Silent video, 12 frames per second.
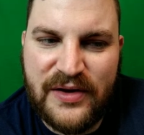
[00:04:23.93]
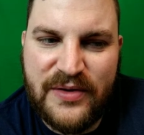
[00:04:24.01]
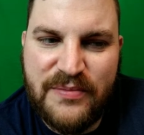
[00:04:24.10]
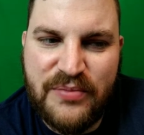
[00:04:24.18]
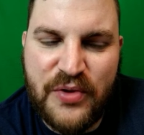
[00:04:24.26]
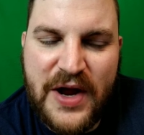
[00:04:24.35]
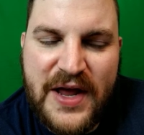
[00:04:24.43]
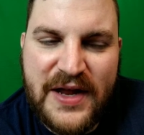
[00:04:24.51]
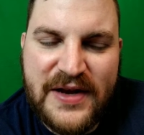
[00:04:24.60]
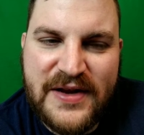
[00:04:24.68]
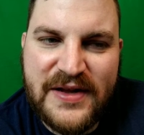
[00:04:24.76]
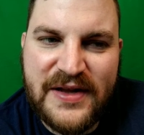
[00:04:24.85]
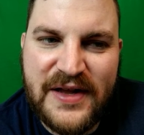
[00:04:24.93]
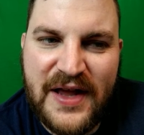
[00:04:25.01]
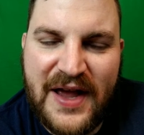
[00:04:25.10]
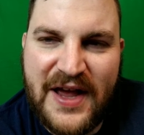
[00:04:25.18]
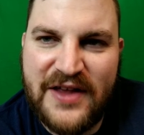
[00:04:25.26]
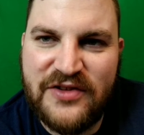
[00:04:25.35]
Bran
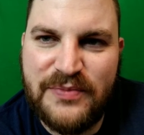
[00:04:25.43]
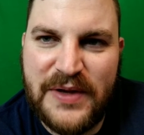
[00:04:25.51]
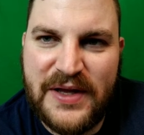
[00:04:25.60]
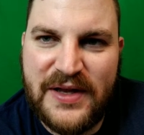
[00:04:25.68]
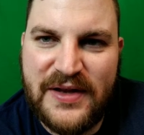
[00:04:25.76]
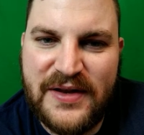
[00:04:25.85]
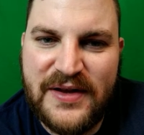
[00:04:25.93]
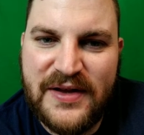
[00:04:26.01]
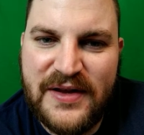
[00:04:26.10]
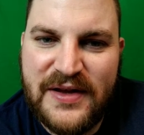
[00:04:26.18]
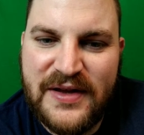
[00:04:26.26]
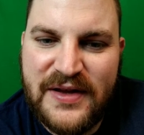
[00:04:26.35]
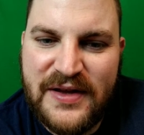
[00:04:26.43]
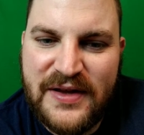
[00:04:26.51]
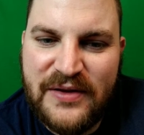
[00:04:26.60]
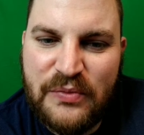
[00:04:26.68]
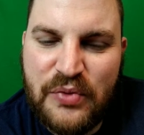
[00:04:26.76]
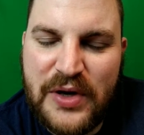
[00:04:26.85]
has been
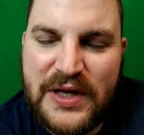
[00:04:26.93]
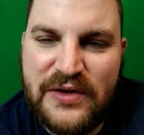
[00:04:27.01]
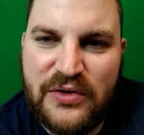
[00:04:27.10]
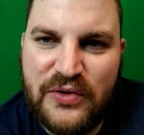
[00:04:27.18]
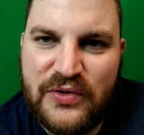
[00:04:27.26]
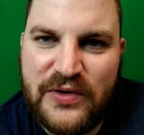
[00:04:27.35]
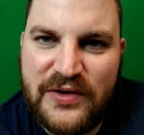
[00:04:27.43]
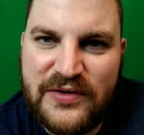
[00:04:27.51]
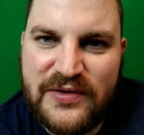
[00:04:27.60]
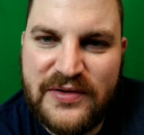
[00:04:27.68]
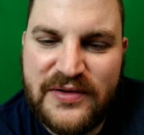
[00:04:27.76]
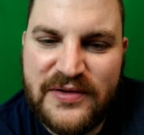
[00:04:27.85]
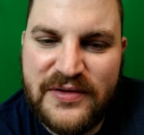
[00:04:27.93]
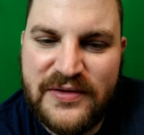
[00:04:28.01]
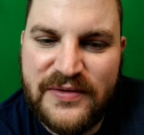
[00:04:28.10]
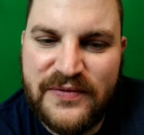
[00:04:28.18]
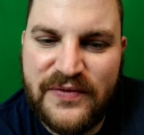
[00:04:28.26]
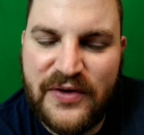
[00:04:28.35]
pretty useless
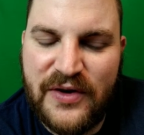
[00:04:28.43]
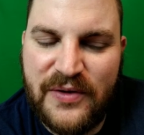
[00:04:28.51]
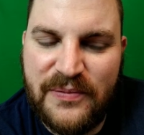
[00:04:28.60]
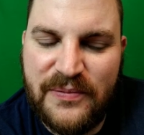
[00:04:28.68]
for